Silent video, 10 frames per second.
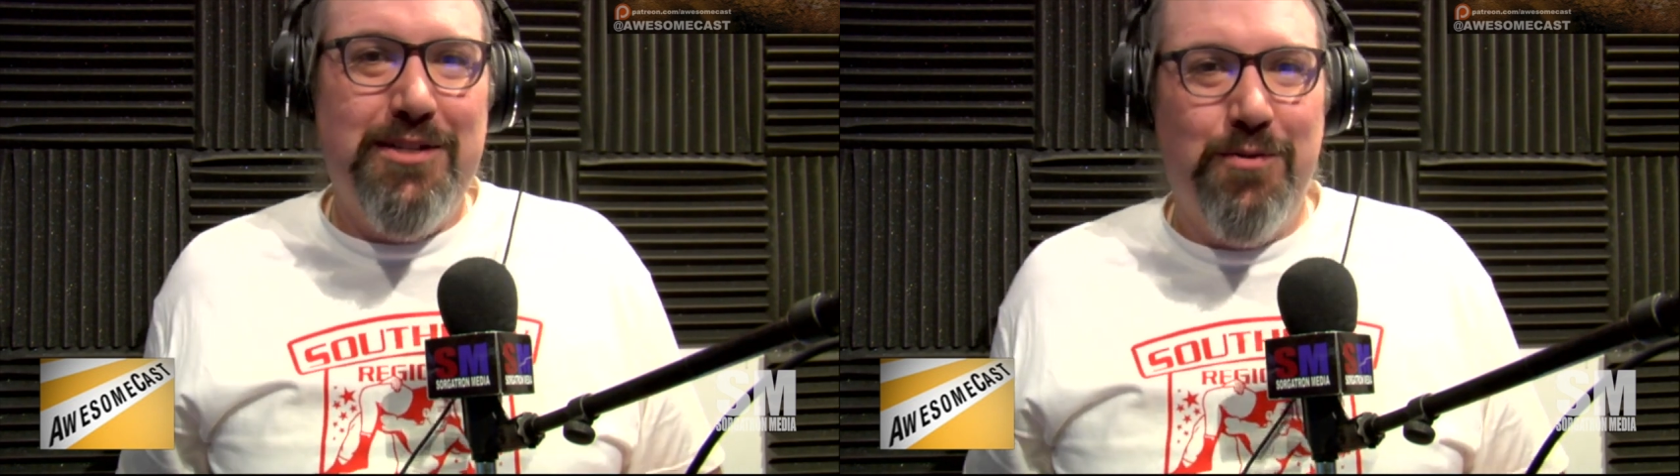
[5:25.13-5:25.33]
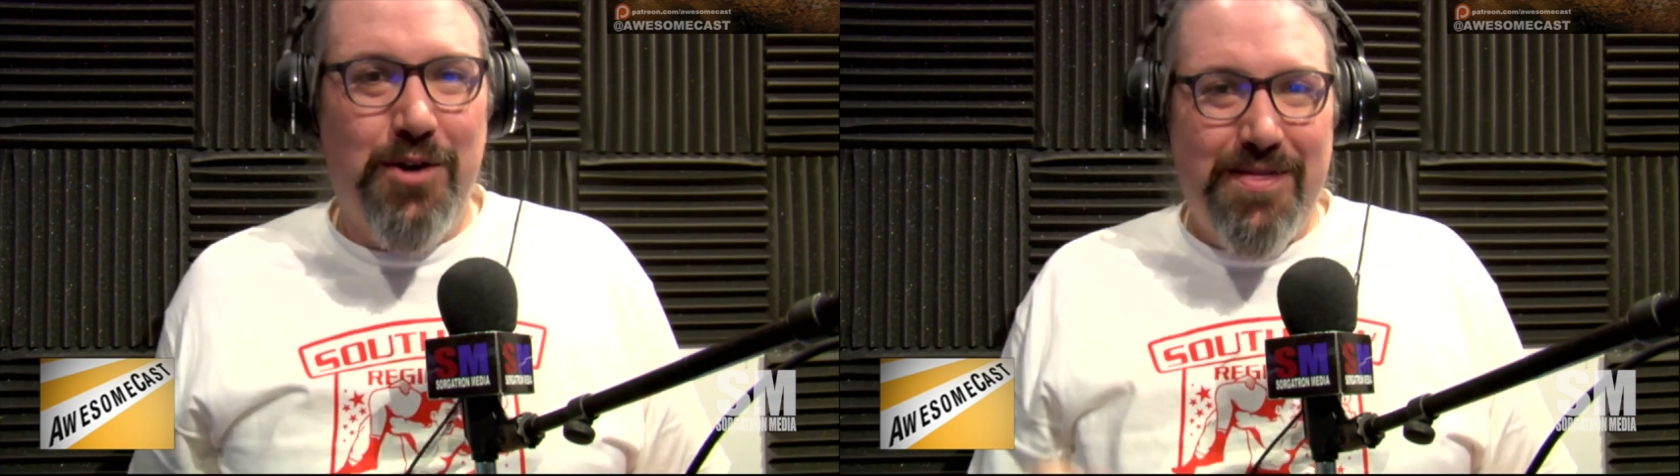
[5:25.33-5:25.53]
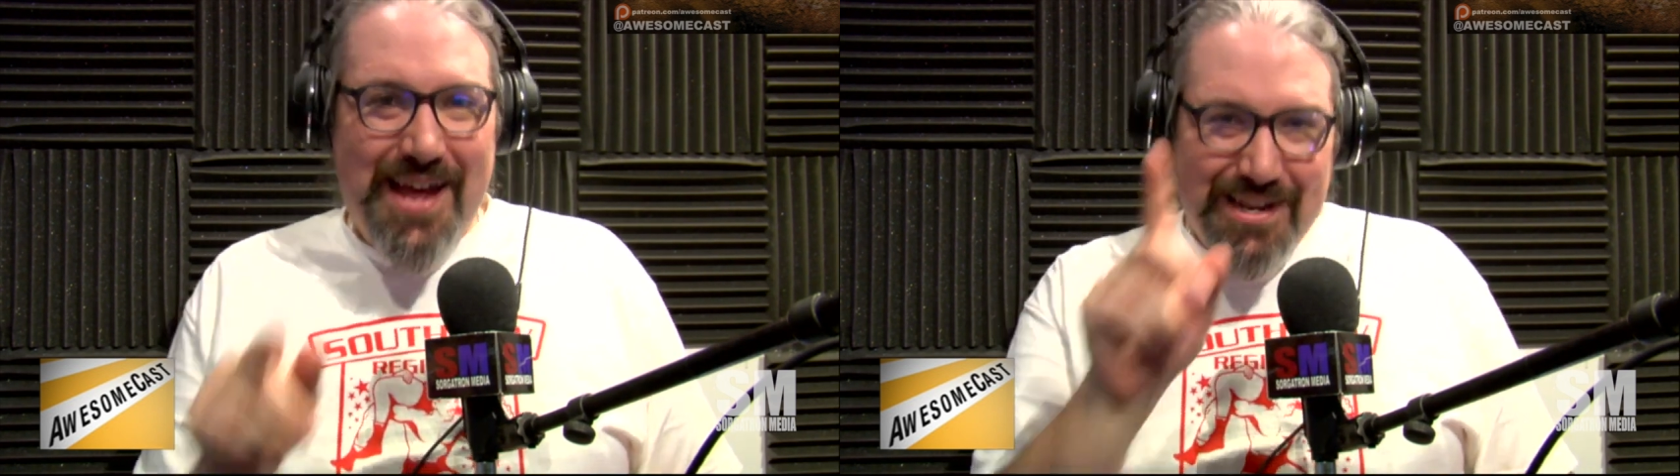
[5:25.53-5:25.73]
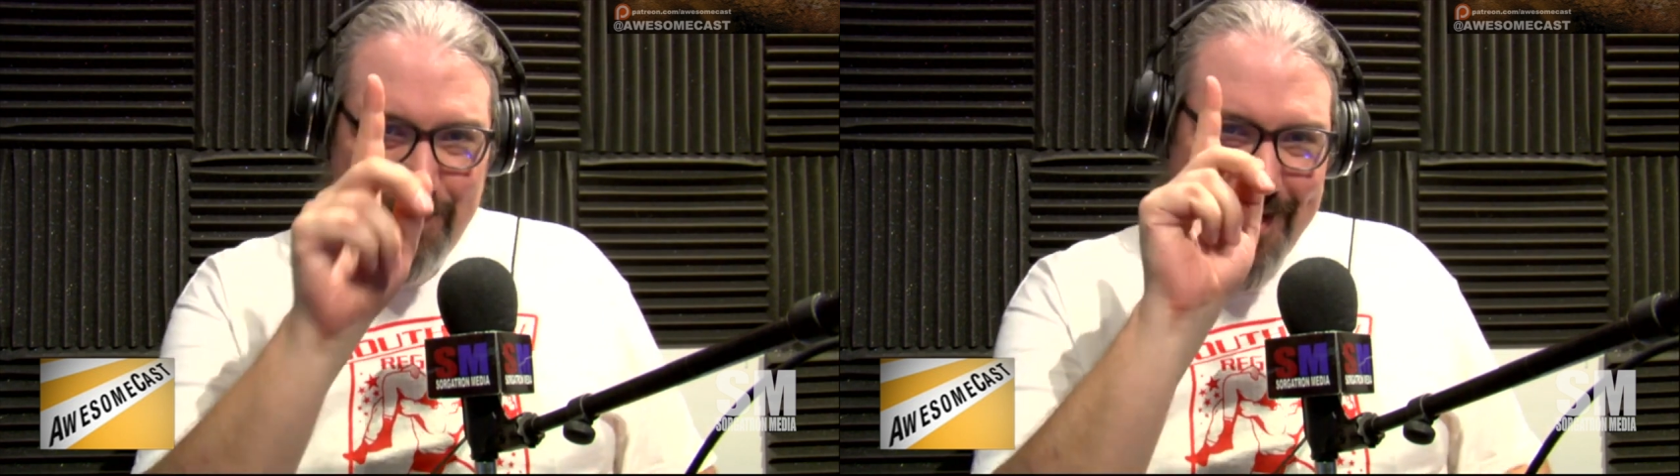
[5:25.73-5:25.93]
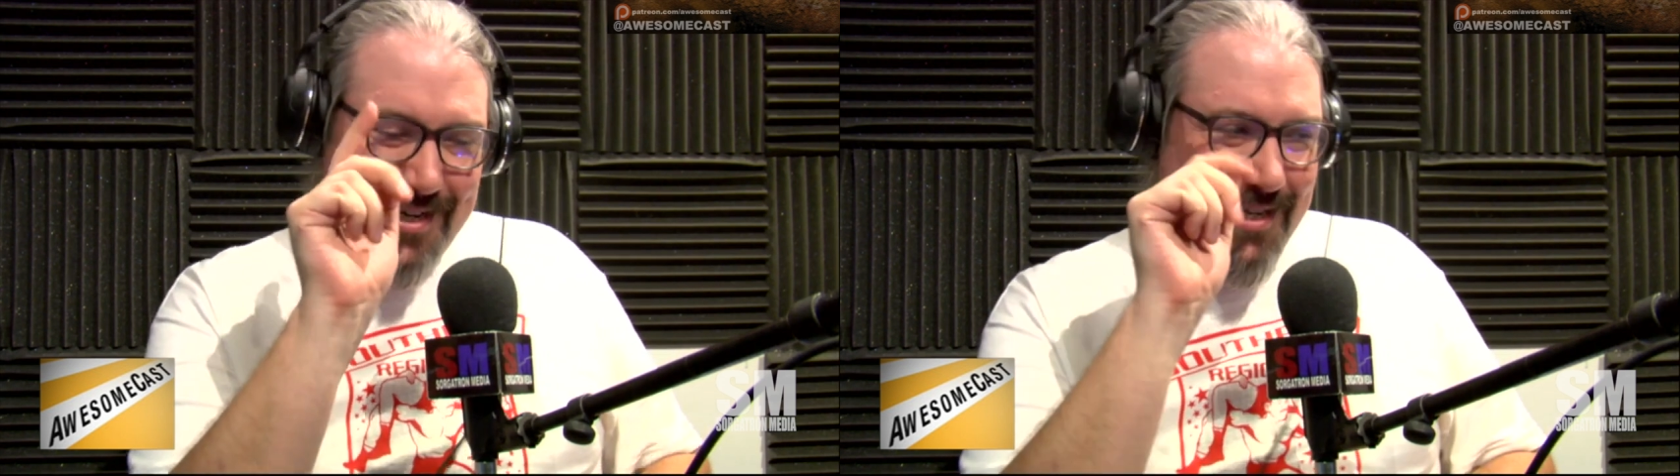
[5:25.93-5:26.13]
work, that's what
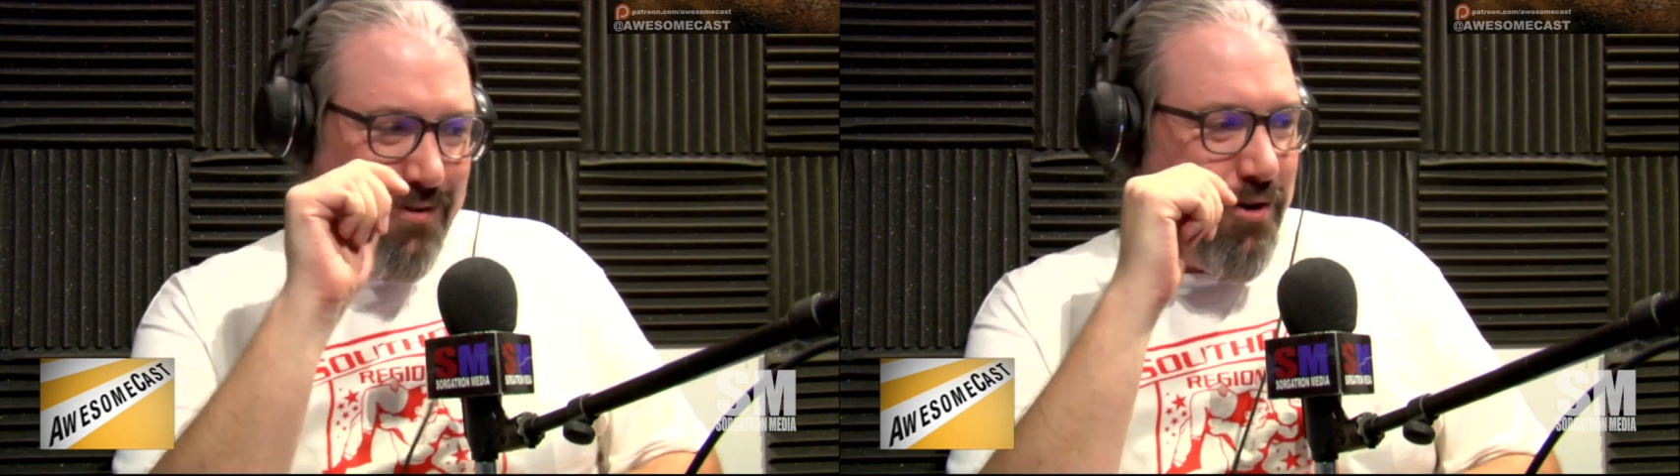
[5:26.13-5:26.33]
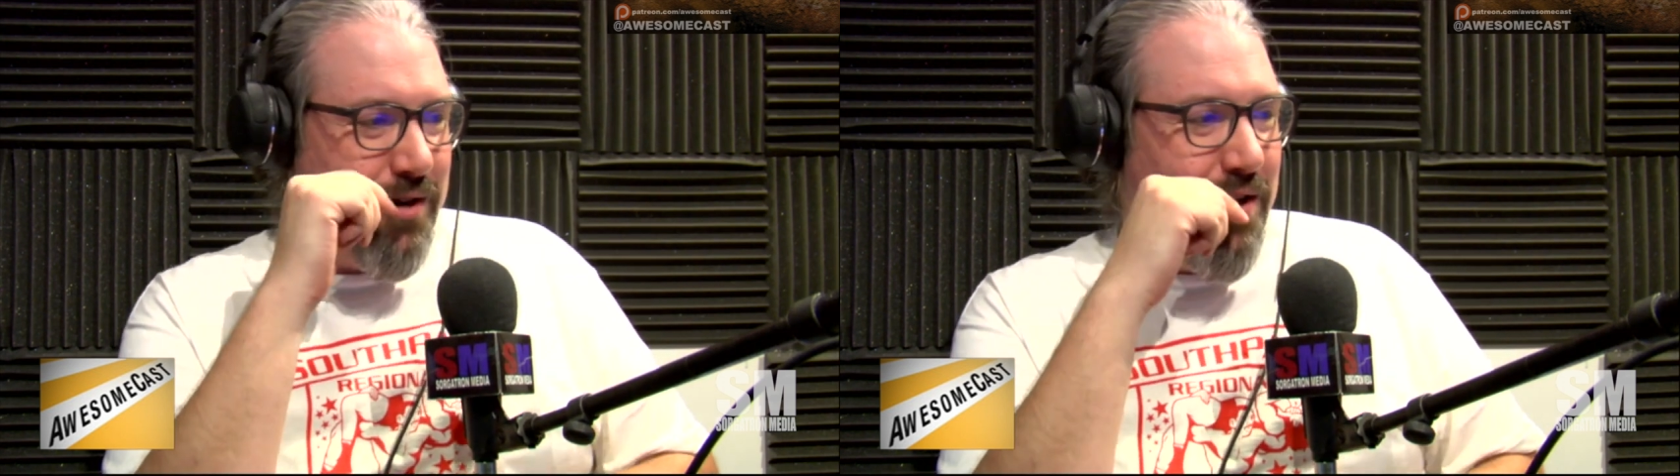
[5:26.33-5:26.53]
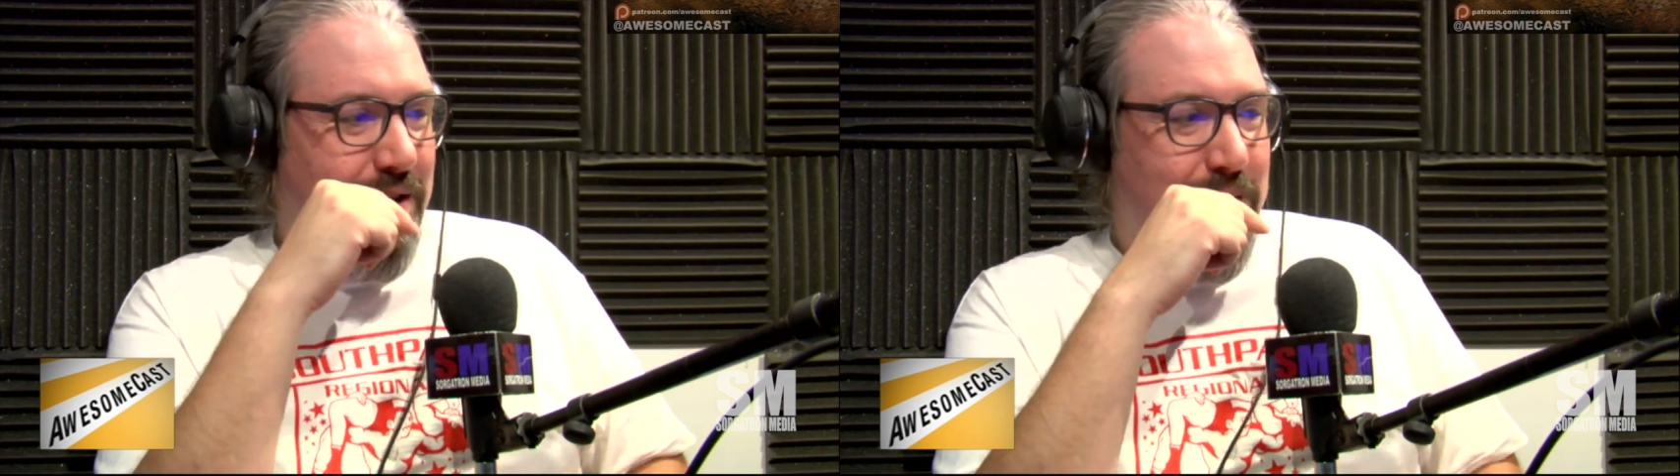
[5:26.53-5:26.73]
I need to work on.